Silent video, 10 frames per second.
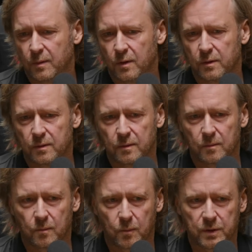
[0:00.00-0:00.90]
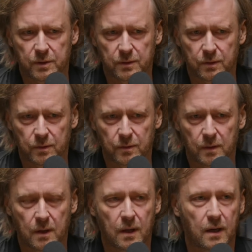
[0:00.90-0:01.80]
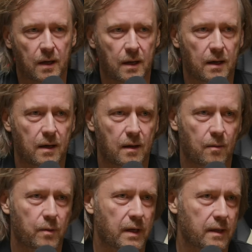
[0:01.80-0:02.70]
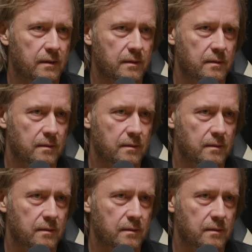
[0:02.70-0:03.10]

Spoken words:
on Witcher 2 we had